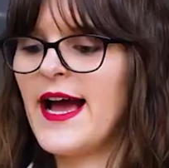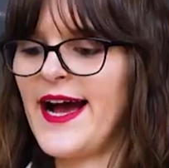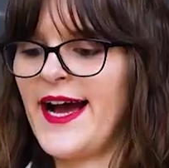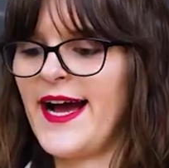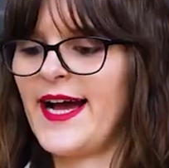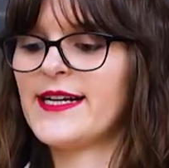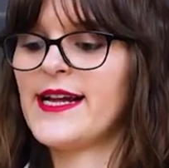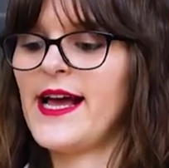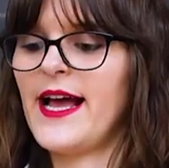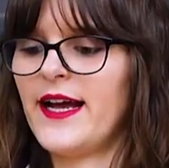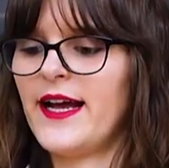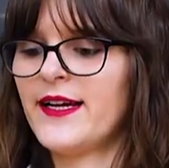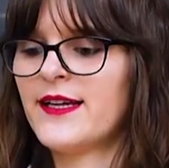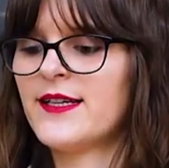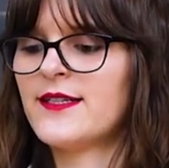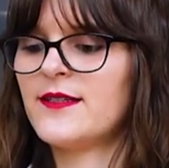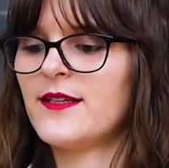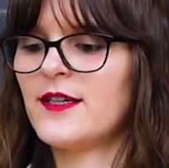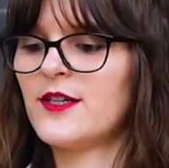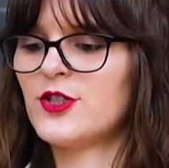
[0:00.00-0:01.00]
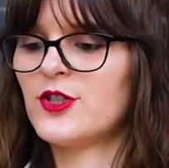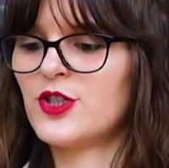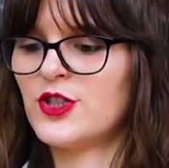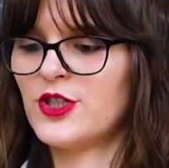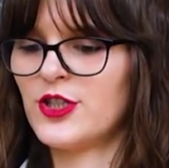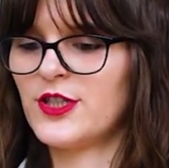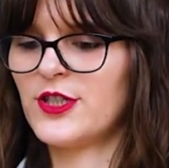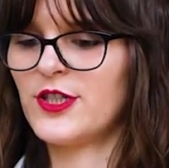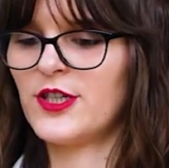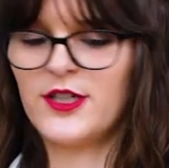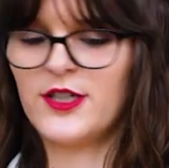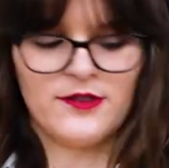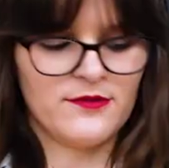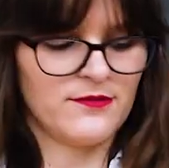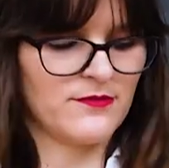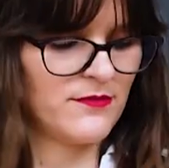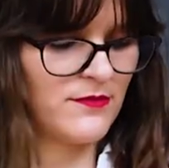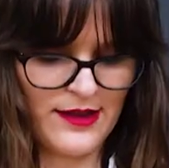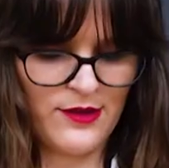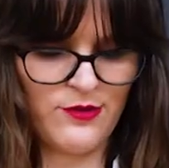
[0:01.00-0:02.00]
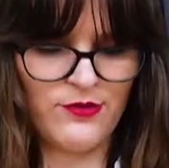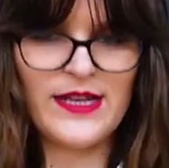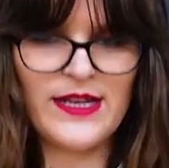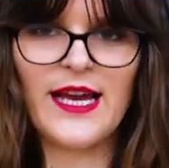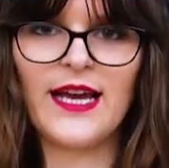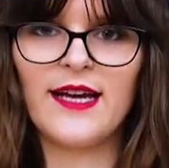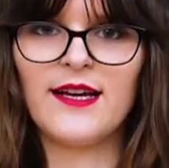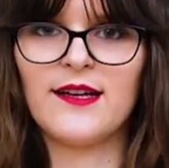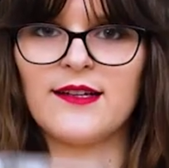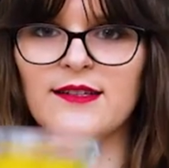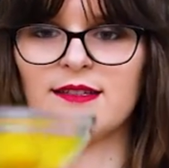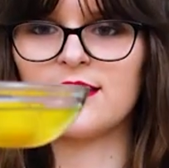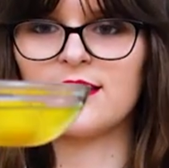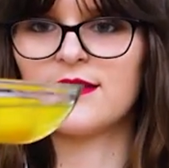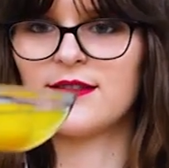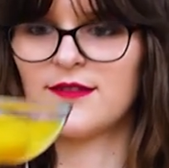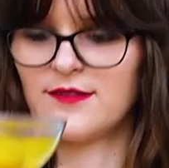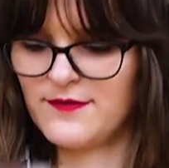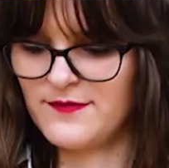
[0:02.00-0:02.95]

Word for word: Add eggs, sugar, 3 eggs.